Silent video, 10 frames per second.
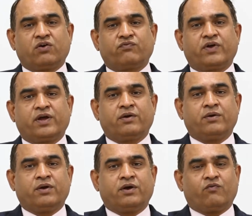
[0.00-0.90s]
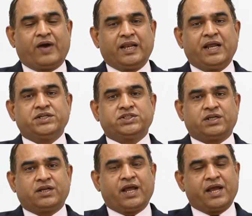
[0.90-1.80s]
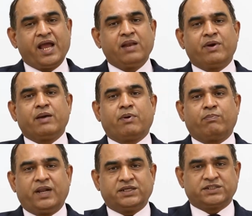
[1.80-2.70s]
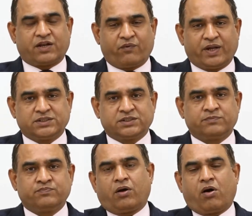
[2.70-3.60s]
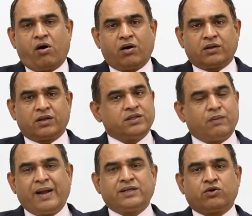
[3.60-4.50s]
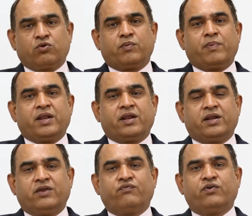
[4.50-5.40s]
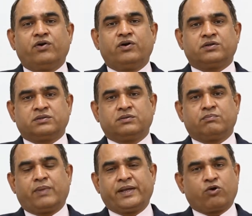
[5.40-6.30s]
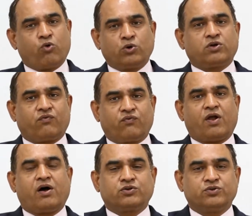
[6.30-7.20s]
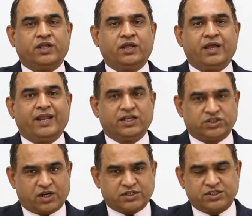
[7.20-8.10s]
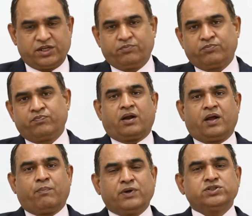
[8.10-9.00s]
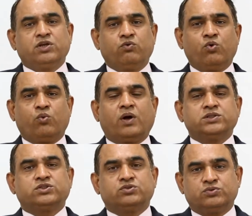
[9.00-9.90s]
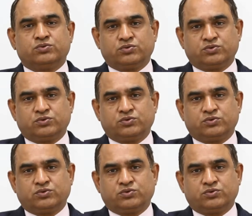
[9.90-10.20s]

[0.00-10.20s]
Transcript: of a violation again by a public servant, or the matter could be referred by a court of law to the NHRC. A person who wants to